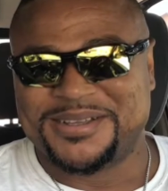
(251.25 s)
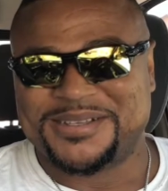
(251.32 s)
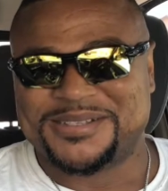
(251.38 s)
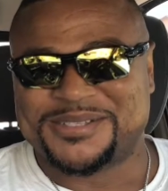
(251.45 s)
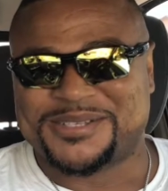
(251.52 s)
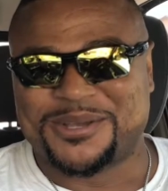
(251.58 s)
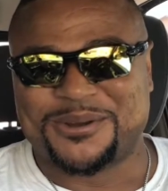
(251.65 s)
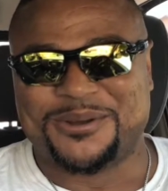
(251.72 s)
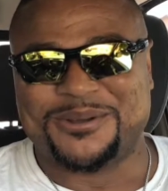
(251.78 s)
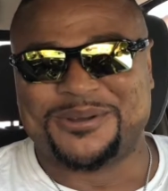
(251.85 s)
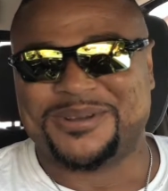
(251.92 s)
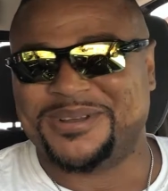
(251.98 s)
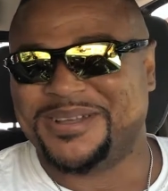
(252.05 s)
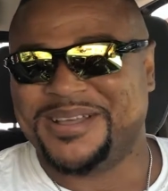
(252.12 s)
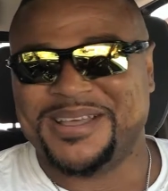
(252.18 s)
So
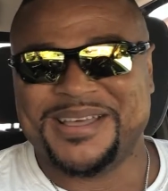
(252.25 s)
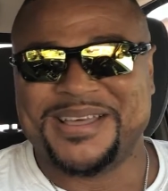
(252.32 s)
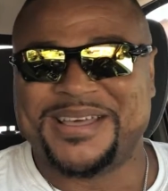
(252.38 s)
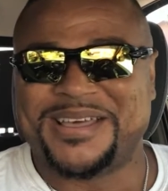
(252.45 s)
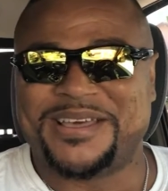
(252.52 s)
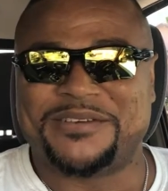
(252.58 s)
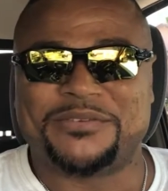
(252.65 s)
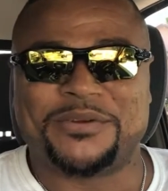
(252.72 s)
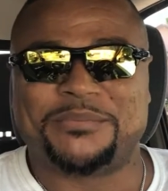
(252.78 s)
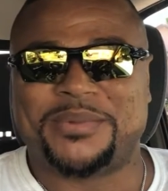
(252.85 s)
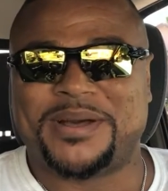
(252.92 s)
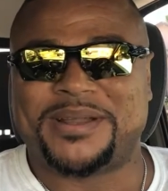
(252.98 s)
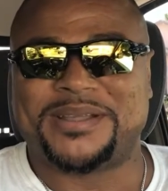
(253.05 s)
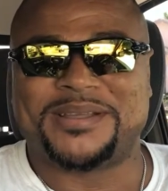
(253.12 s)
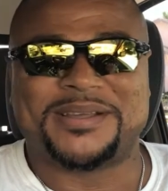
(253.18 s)

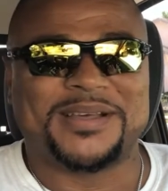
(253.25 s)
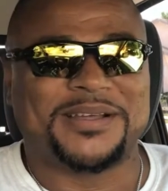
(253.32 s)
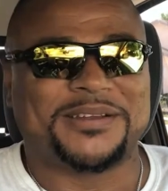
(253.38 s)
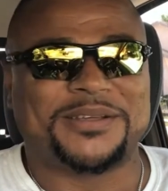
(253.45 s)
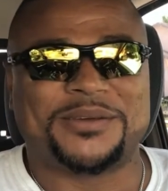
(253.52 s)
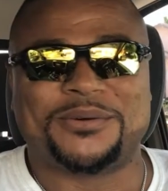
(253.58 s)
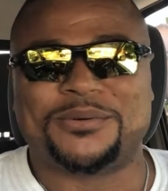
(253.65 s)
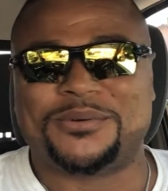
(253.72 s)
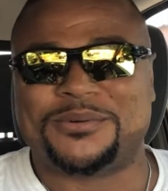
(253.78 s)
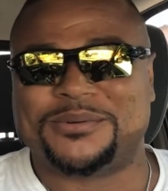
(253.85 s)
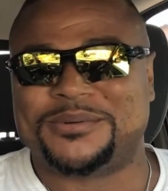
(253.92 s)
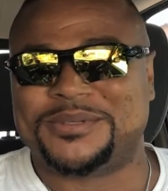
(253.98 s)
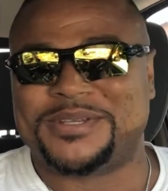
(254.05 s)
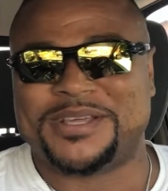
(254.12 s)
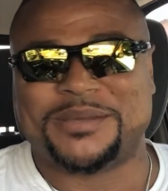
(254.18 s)
everybody got their
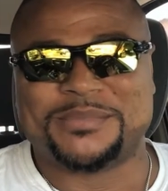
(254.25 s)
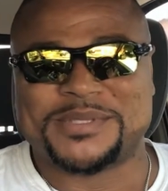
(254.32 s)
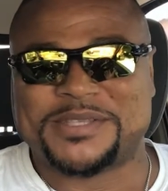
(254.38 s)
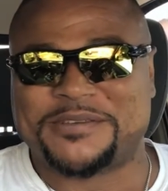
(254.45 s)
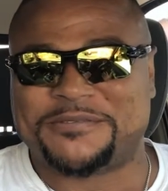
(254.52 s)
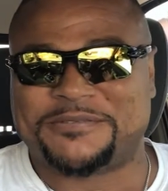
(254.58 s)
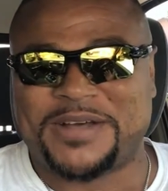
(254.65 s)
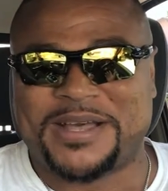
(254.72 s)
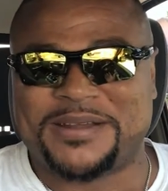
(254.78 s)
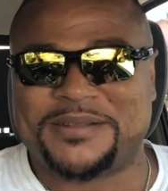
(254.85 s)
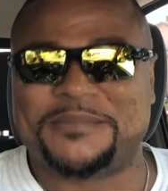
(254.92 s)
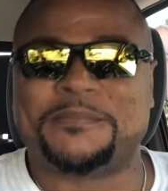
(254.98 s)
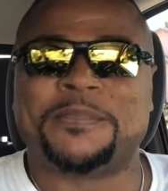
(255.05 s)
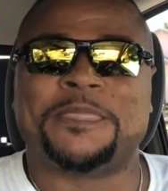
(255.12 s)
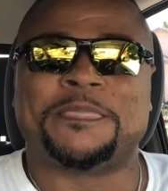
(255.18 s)
own demons they
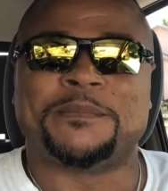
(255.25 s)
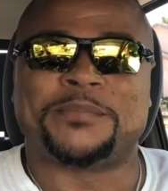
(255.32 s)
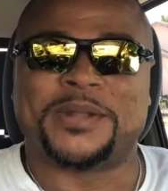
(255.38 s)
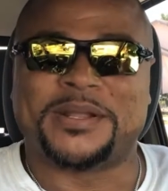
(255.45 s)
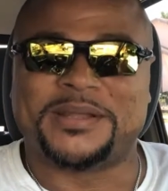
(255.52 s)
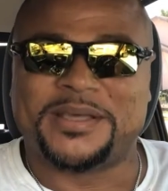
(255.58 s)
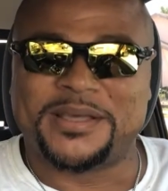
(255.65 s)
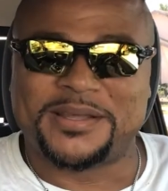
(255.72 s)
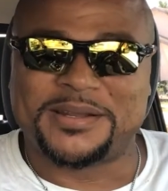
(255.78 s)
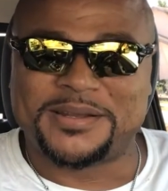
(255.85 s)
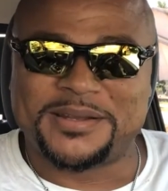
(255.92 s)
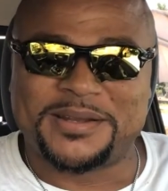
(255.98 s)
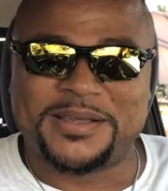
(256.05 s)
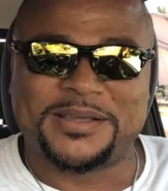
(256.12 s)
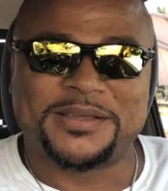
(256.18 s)
fighting. But at the end of the
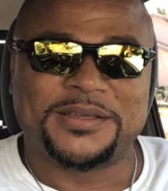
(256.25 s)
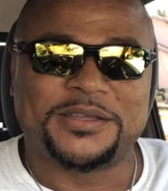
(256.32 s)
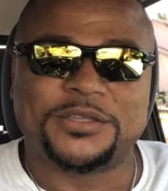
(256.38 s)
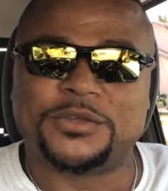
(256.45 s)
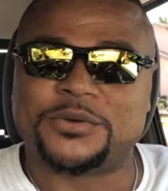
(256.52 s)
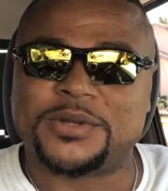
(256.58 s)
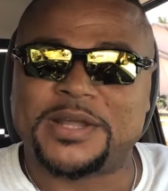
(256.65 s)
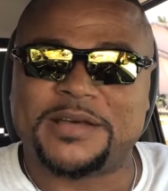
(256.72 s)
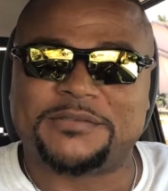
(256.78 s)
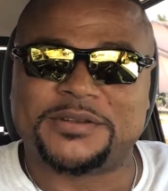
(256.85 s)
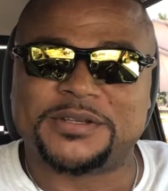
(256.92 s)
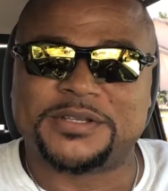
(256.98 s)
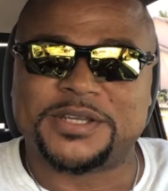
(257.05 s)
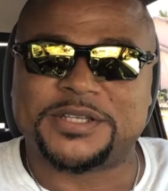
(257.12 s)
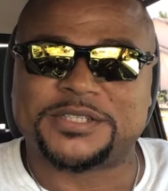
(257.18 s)
day, you could have an
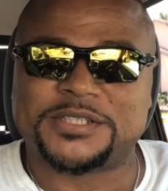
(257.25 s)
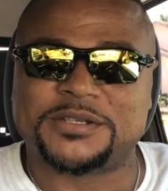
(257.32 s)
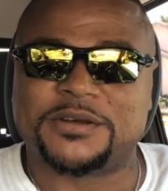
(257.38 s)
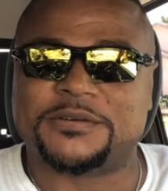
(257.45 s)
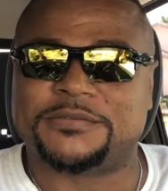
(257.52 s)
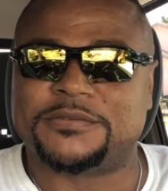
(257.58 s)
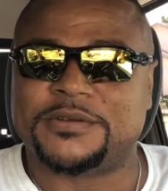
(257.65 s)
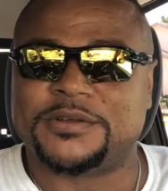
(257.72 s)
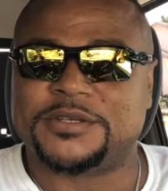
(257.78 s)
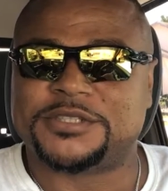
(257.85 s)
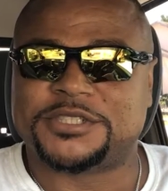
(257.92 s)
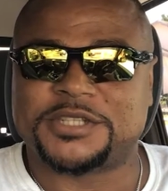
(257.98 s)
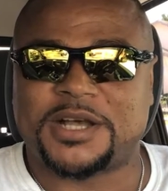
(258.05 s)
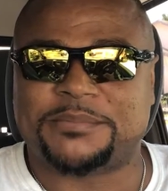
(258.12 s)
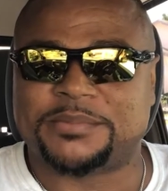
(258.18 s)
addiction of
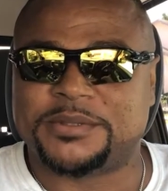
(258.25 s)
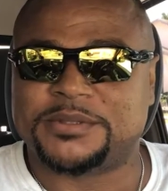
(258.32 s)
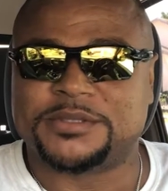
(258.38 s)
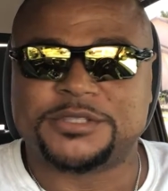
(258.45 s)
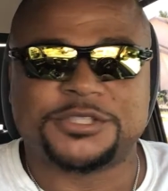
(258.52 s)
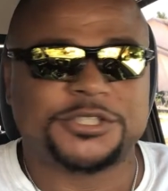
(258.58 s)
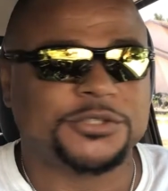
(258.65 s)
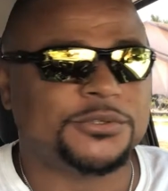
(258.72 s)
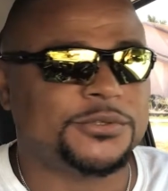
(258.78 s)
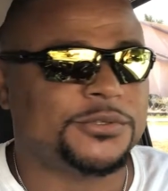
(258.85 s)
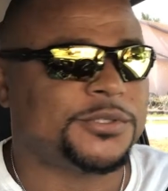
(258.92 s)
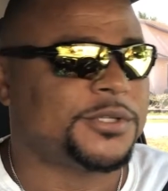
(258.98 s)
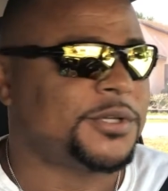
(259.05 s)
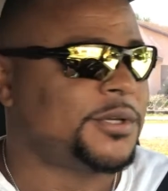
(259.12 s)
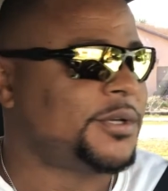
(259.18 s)
shopping,
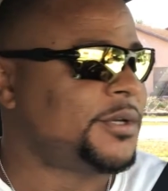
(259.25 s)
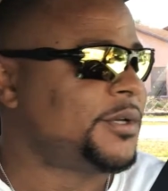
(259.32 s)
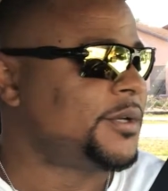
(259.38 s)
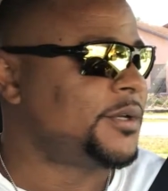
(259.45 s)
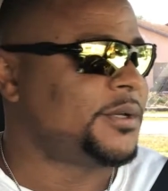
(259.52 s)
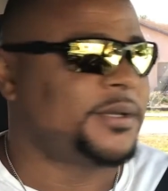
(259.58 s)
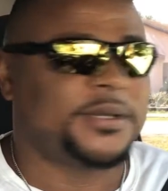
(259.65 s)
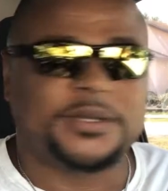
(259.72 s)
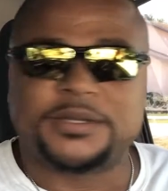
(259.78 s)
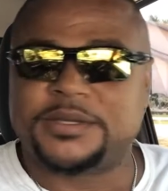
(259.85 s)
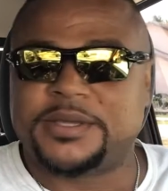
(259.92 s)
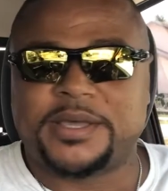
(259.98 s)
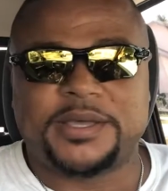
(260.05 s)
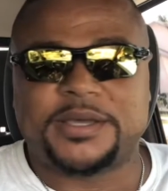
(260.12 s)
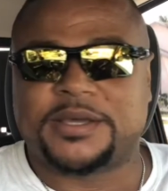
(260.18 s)
shoes.
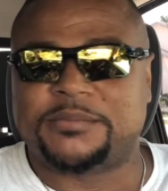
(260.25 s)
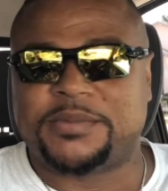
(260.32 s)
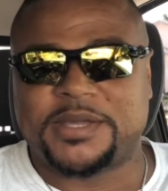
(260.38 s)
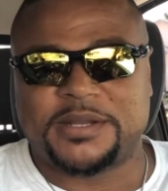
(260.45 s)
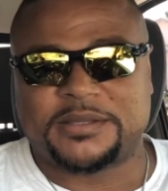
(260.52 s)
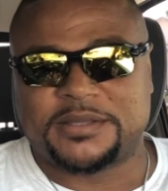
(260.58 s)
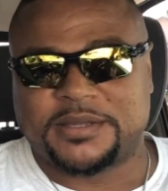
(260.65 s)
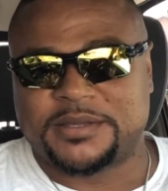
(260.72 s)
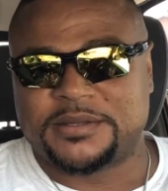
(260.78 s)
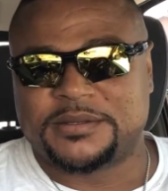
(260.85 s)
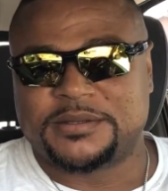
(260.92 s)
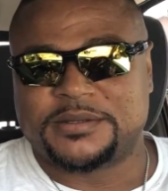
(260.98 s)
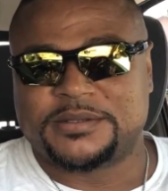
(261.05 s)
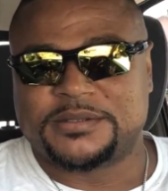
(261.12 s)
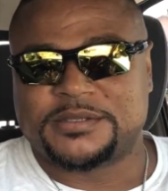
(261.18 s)
It could be anything.
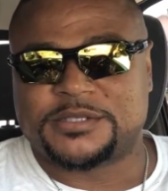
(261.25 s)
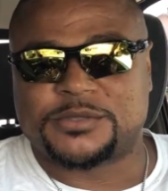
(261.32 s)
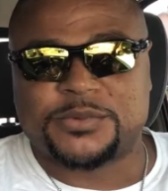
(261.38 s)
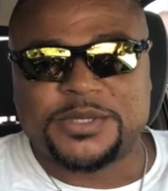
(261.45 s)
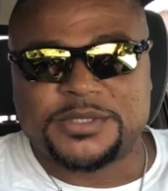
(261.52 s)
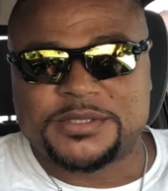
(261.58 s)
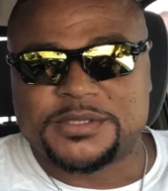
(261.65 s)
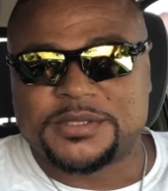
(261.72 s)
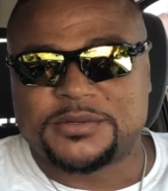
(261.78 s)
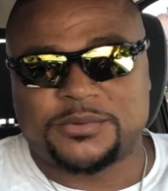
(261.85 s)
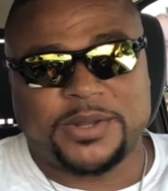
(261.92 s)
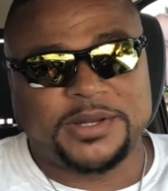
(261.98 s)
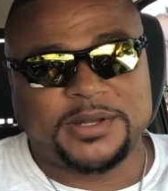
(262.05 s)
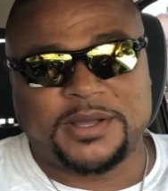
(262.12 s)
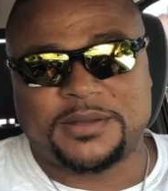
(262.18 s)
Sweets.
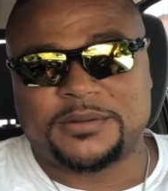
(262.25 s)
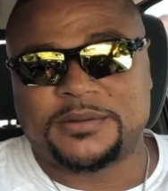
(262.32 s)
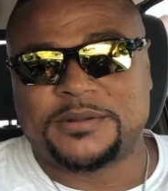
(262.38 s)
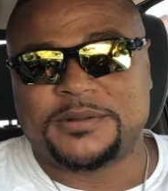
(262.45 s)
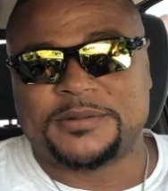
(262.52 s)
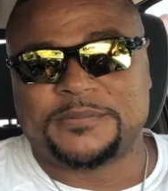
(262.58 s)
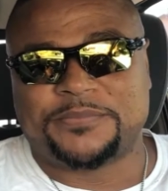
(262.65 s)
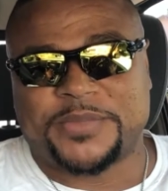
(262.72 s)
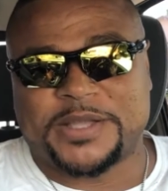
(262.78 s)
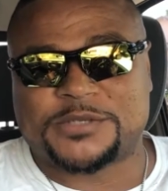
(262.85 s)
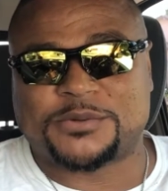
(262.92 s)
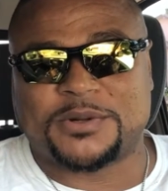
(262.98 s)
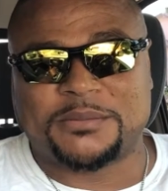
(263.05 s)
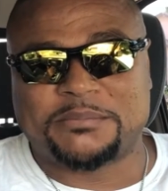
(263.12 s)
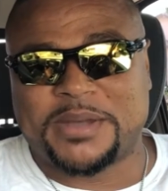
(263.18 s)
Right now, that's
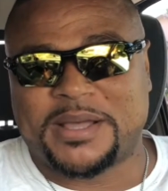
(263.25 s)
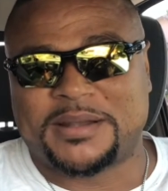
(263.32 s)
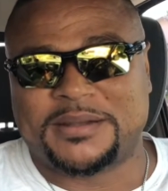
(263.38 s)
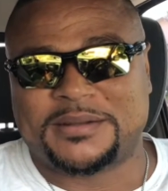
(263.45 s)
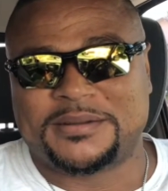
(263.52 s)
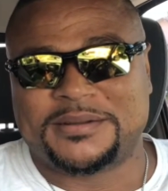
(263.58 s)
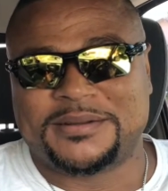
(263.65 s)
what I'm battling.